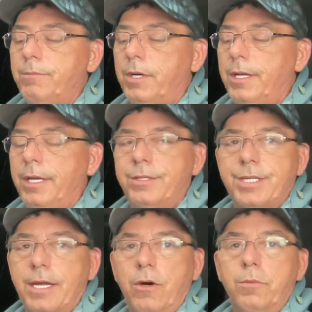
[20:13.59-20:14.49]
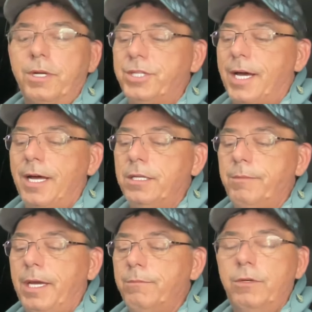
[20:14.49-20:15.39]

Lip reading: but it's got a whole bunch of on-demand